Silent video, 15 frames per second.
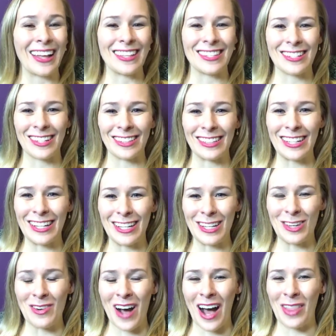and still
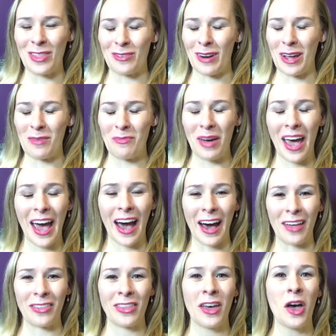leading you on the right
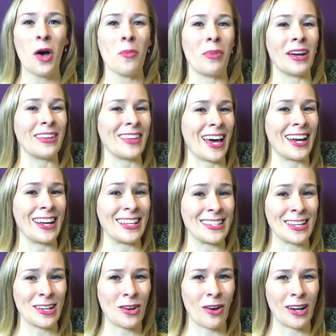path, but that
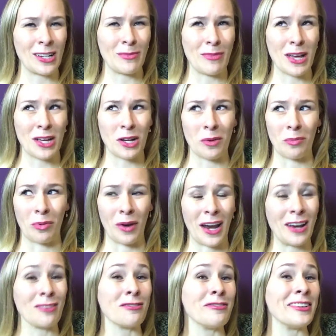isn't going to make your
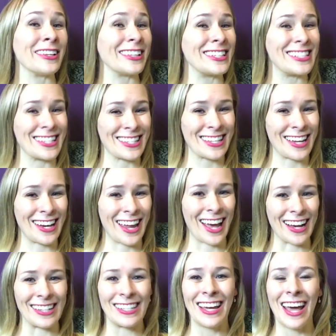brain feel a
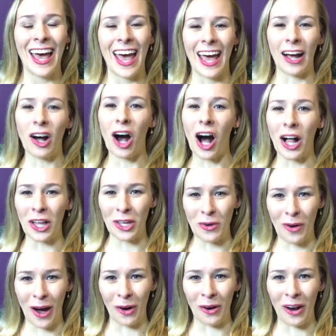disconnect and call
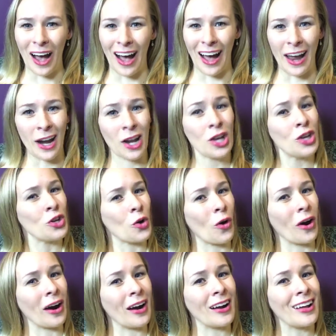you out on
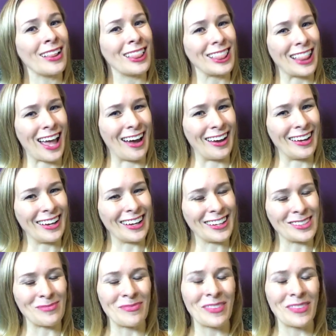your lying.